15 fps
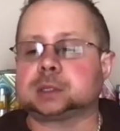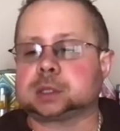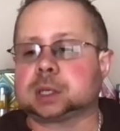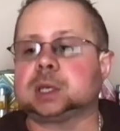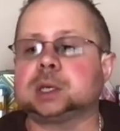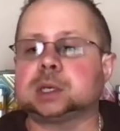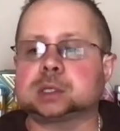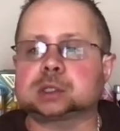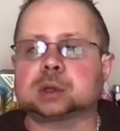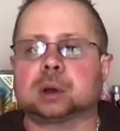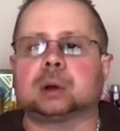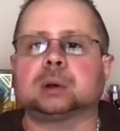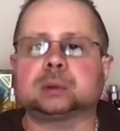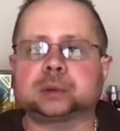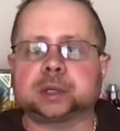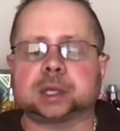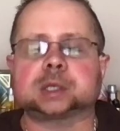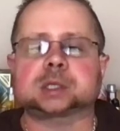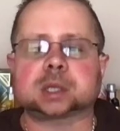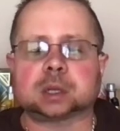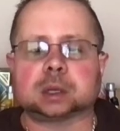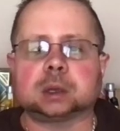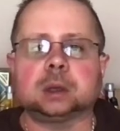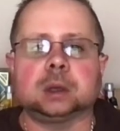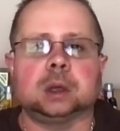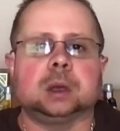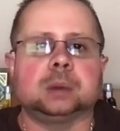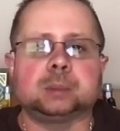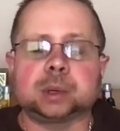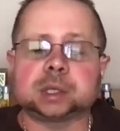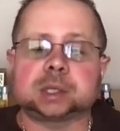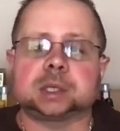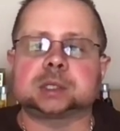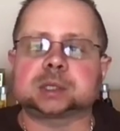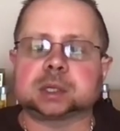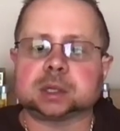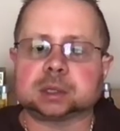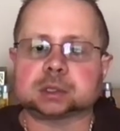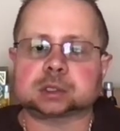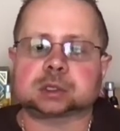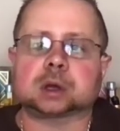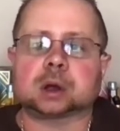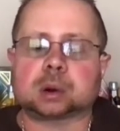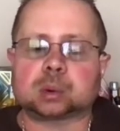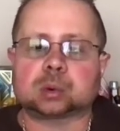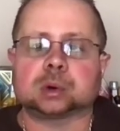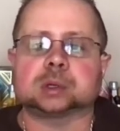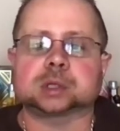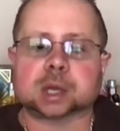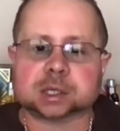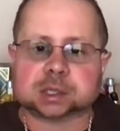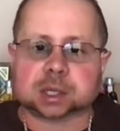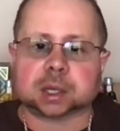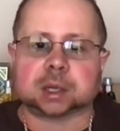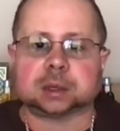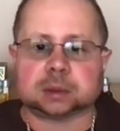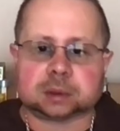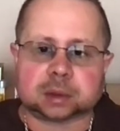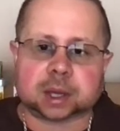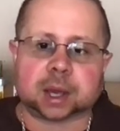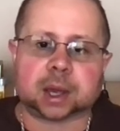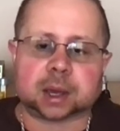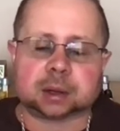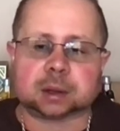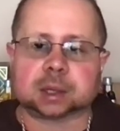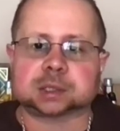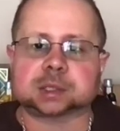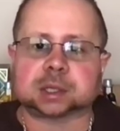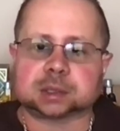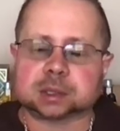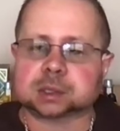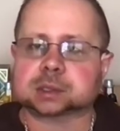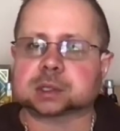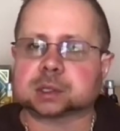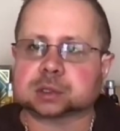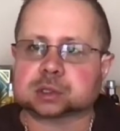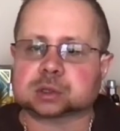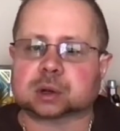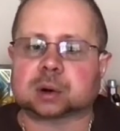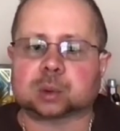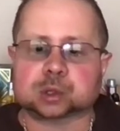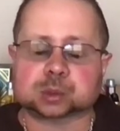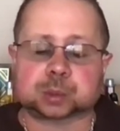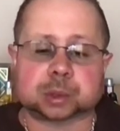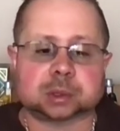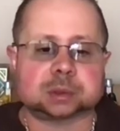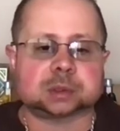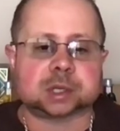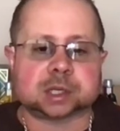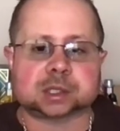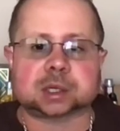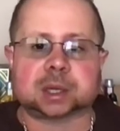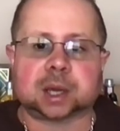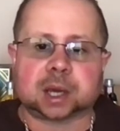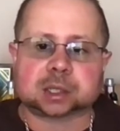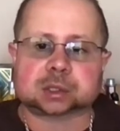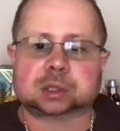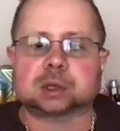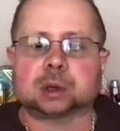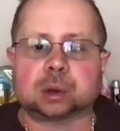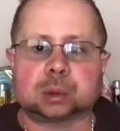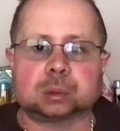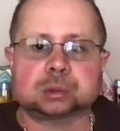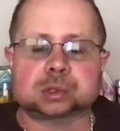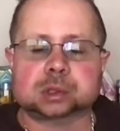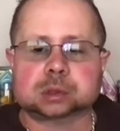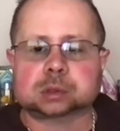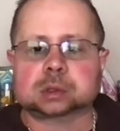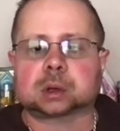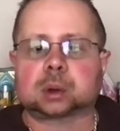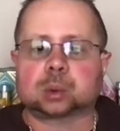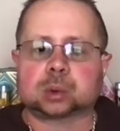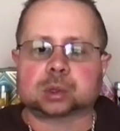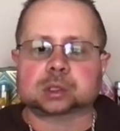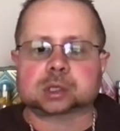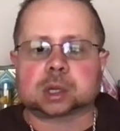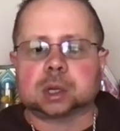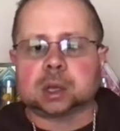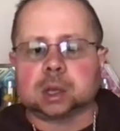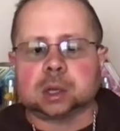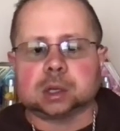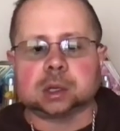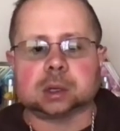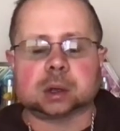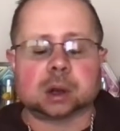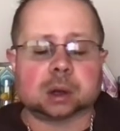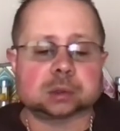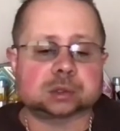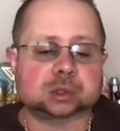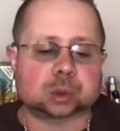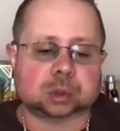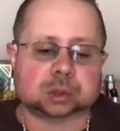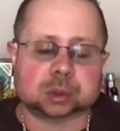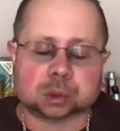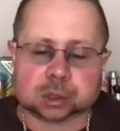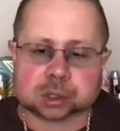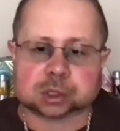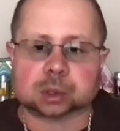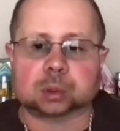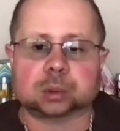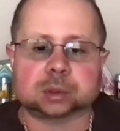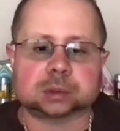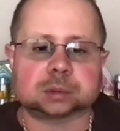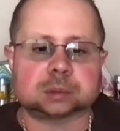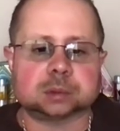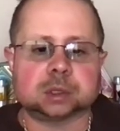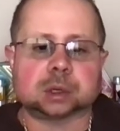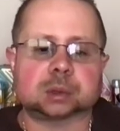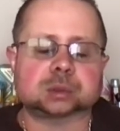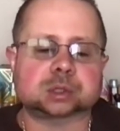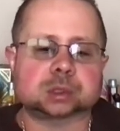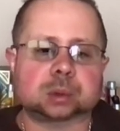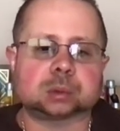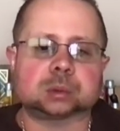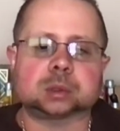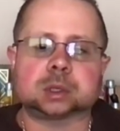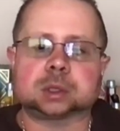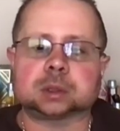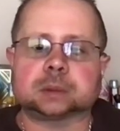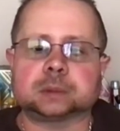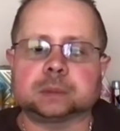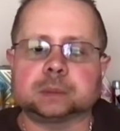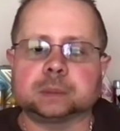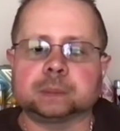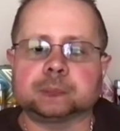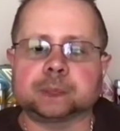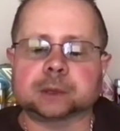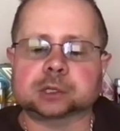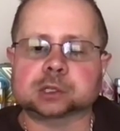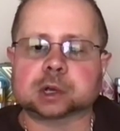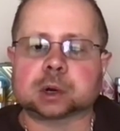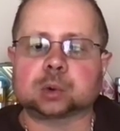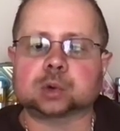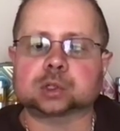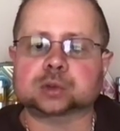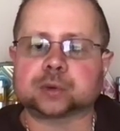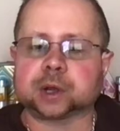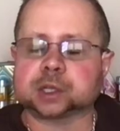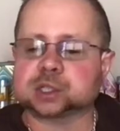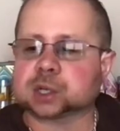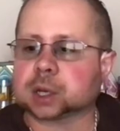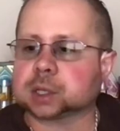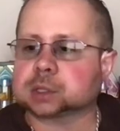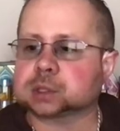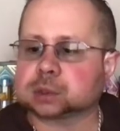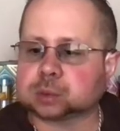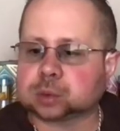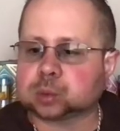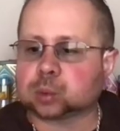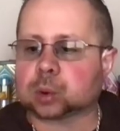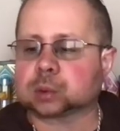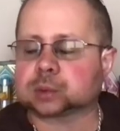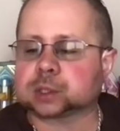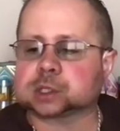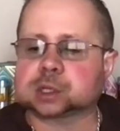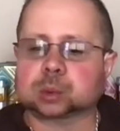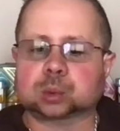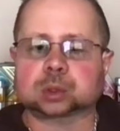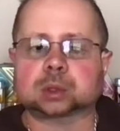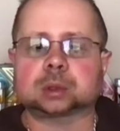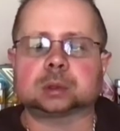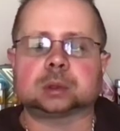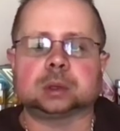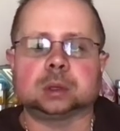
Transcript: is all Disney. But Disney and Star Wars, I say Disney and Star Wars, but Disney actually owns the Star Wars. George Lucas sold the Star Wars franchise to Walt Disney World,